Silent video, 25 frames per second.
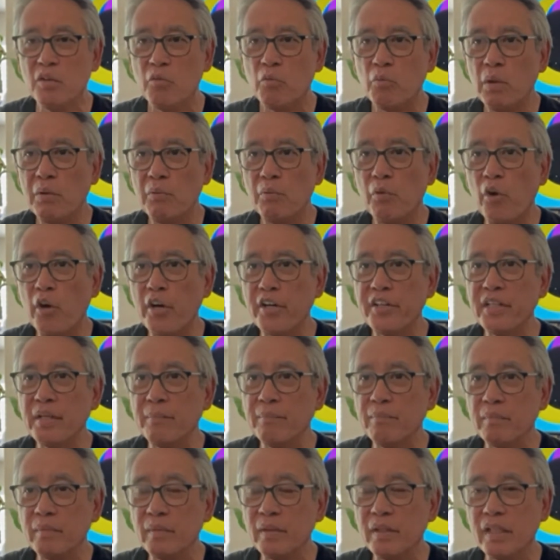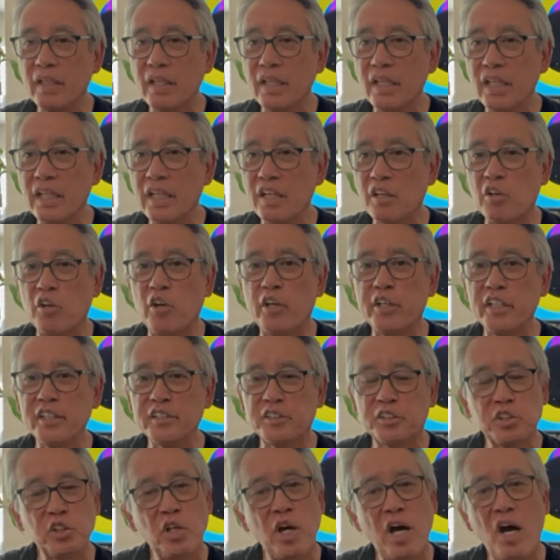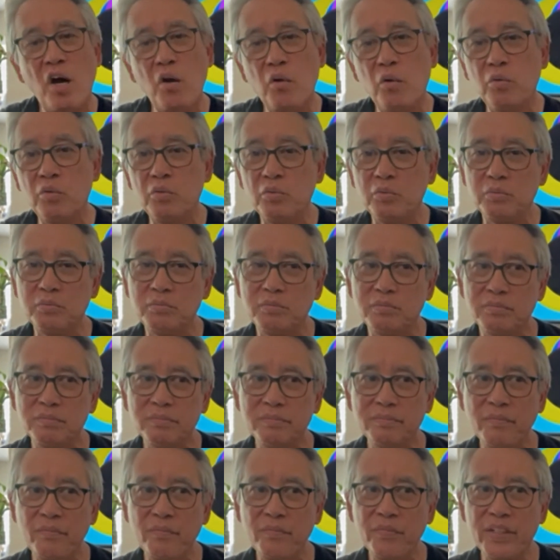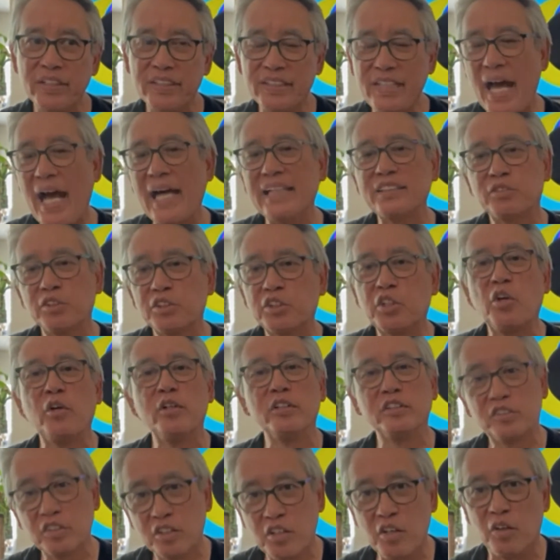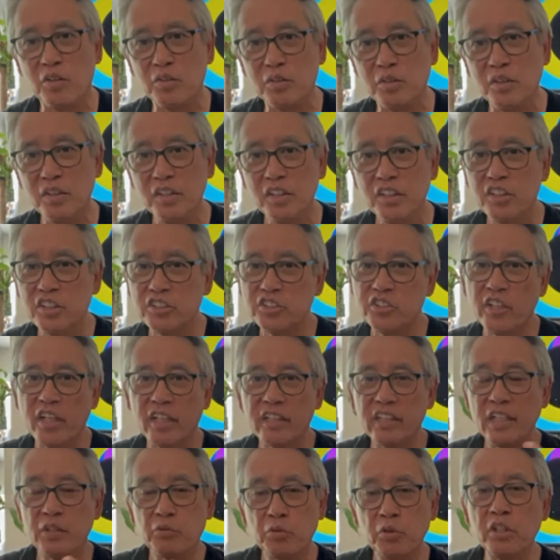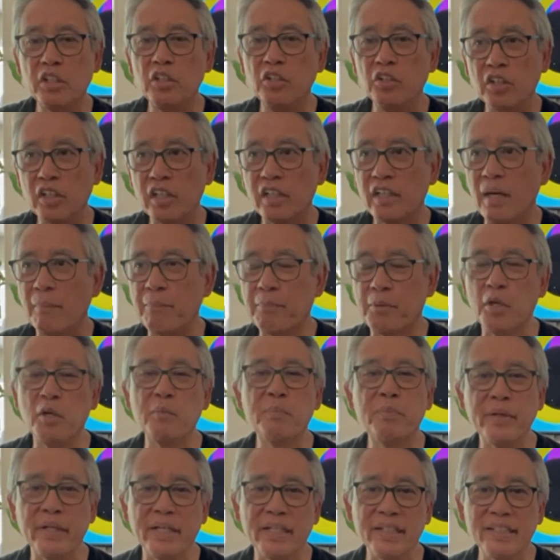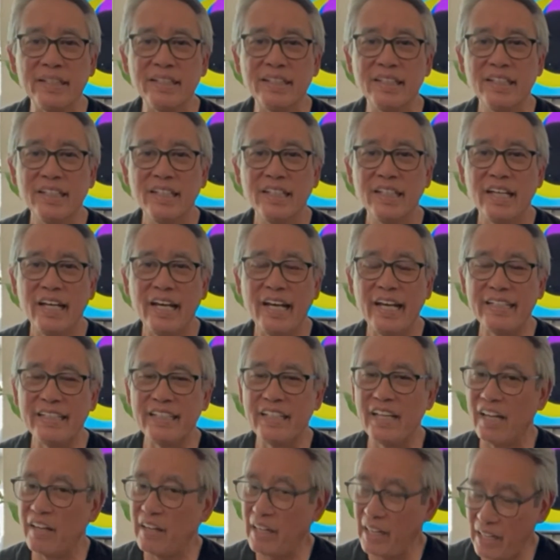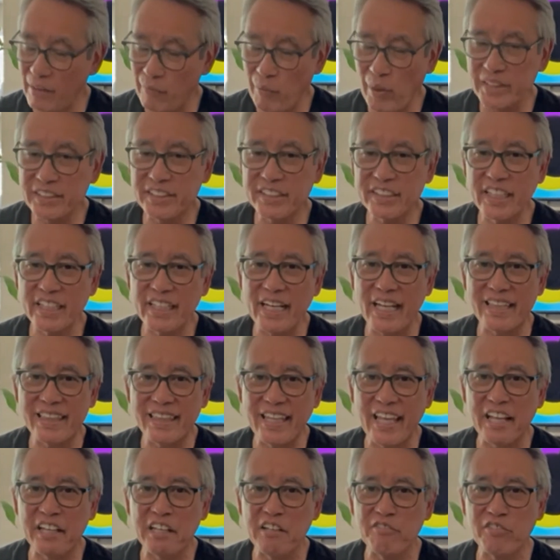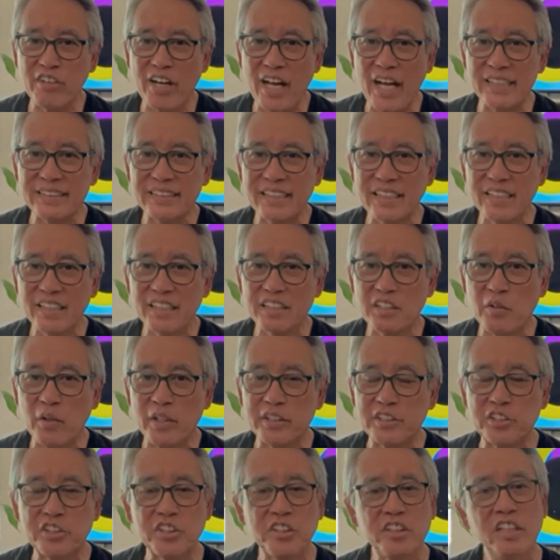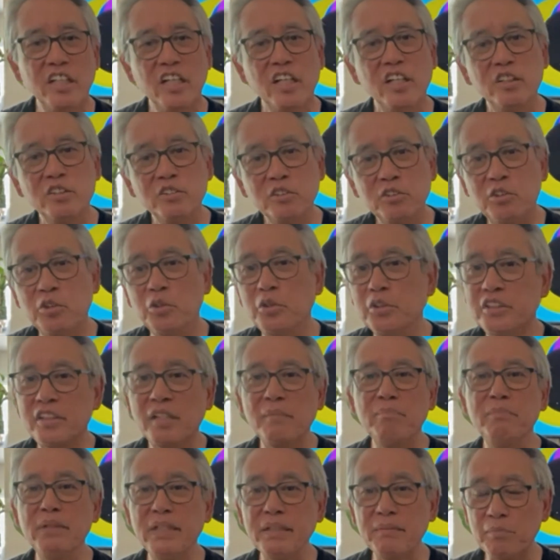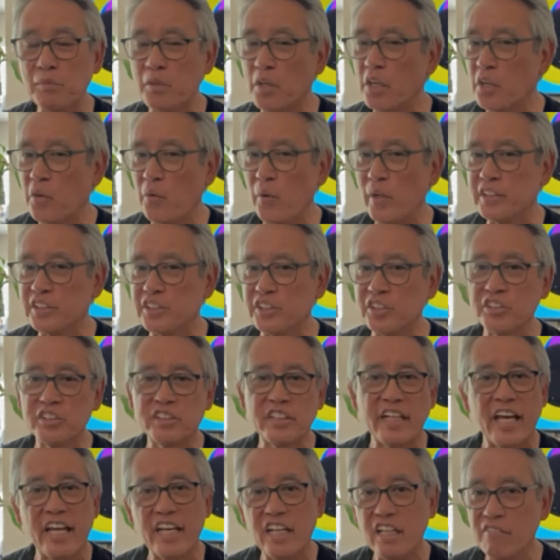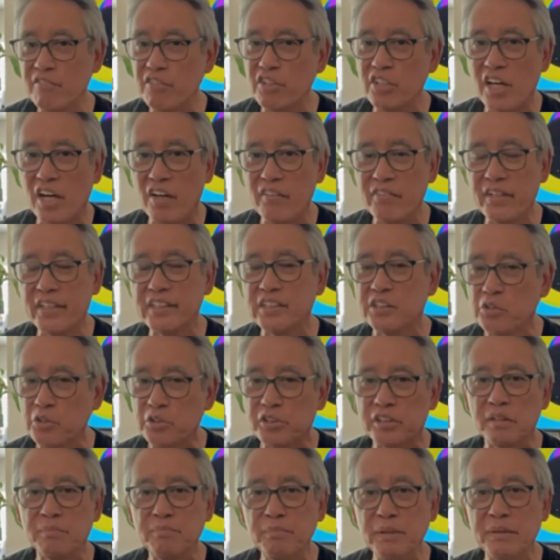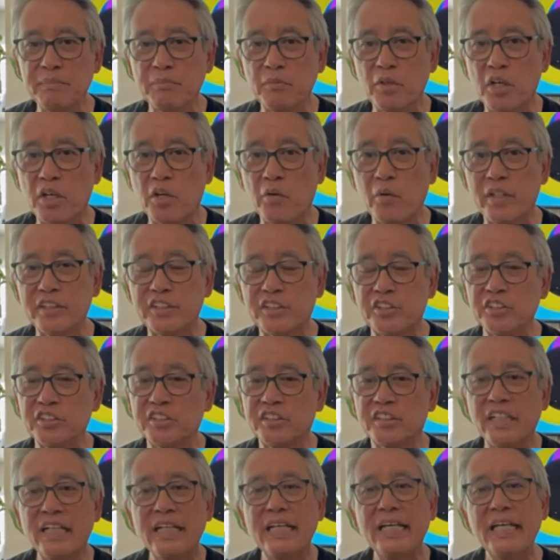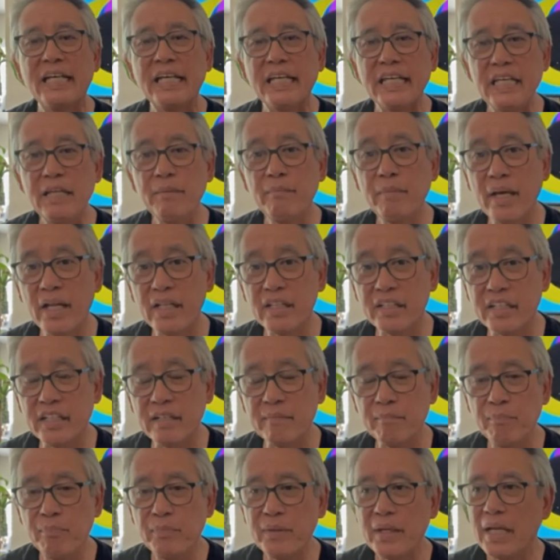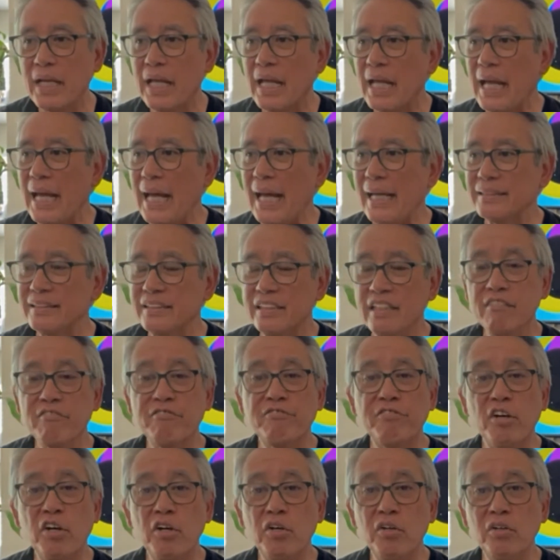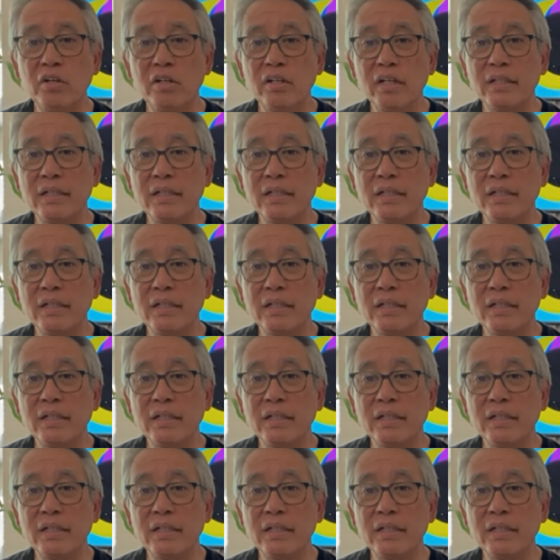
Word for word: We wore them in accordance to how the dance was going to go so that it would look appropriate. And uh, once again, I thank you for asking that question. Do submit more questions. Any of you out there, do submit more questions. Email them at info